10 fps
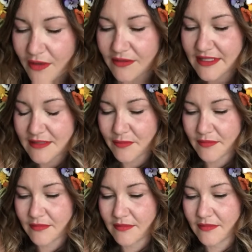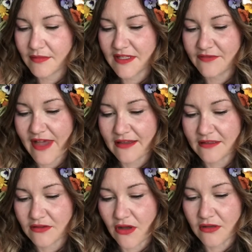This violet is
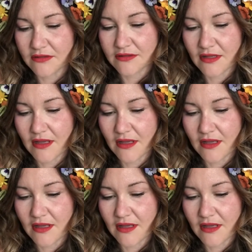called